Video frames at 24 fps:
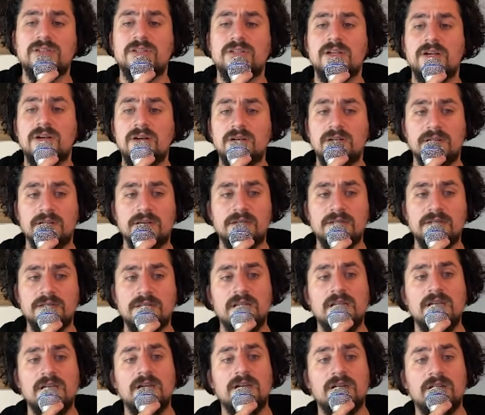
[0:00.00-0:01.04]
earlier,
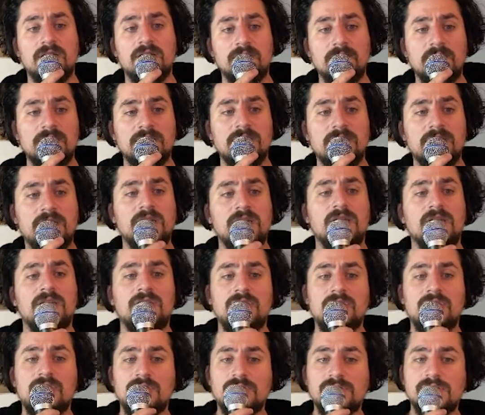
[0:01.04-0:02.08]
Herman
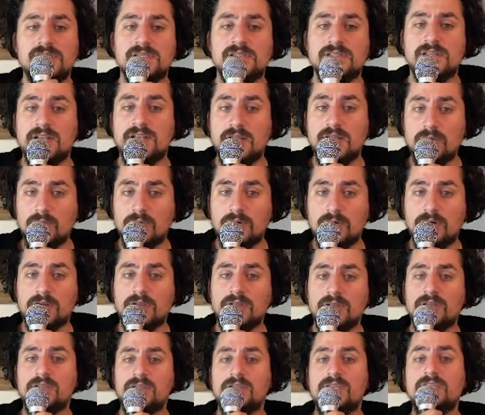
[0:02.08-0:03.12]
uses a network
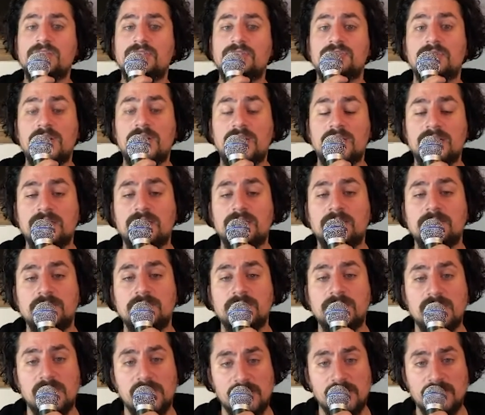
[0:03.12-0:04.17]
he trained
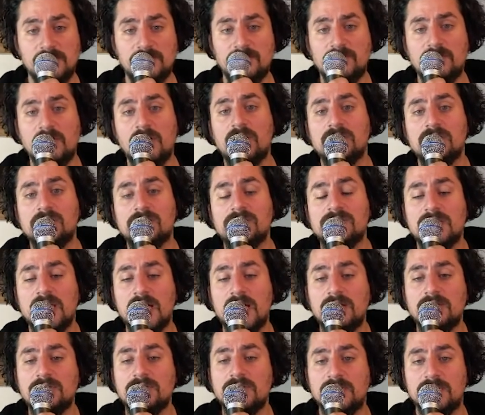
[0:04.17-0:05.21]
himself on
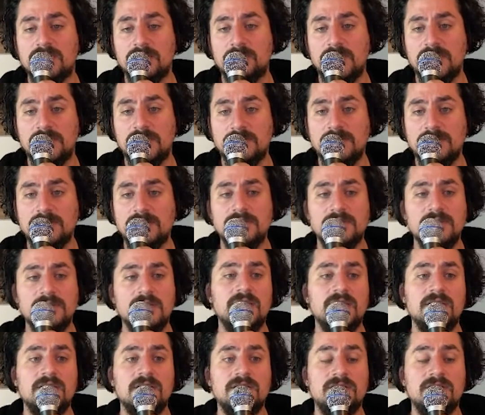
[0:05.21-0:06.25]
sound databases
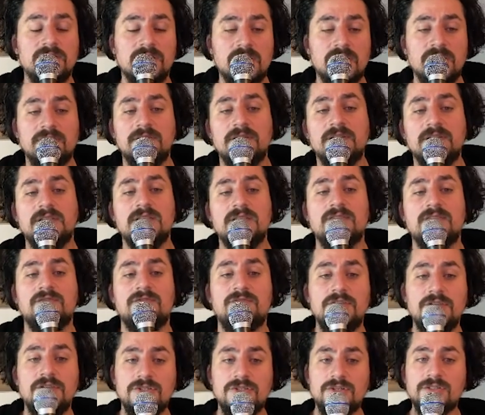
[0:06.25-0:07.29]
to sonify the
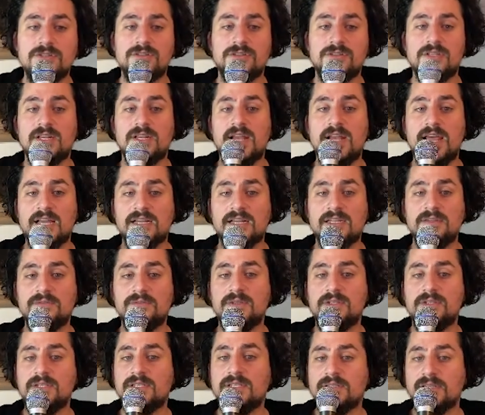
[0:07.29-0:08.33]
features that
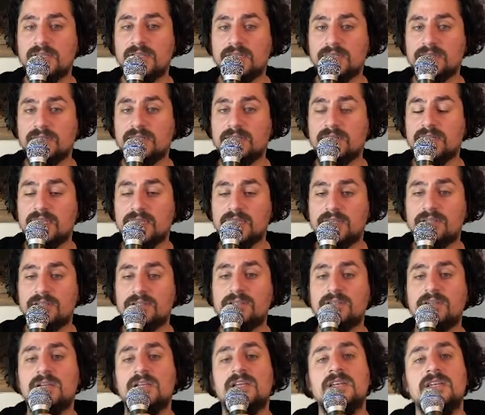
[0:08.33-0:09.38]
activate a selected layer,
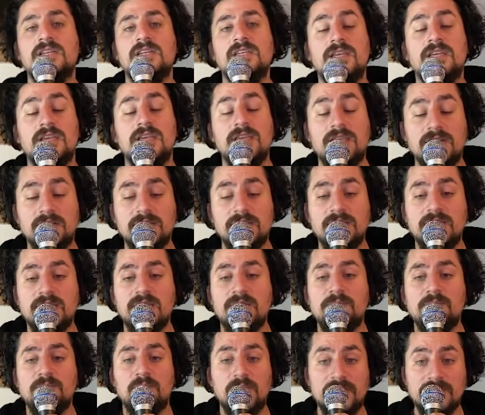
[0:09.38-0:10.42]
yielding
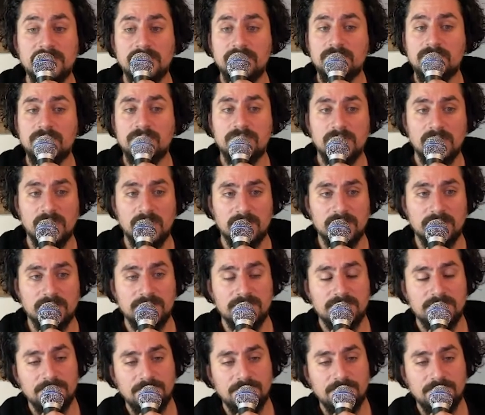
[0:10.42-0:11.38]
impressive results.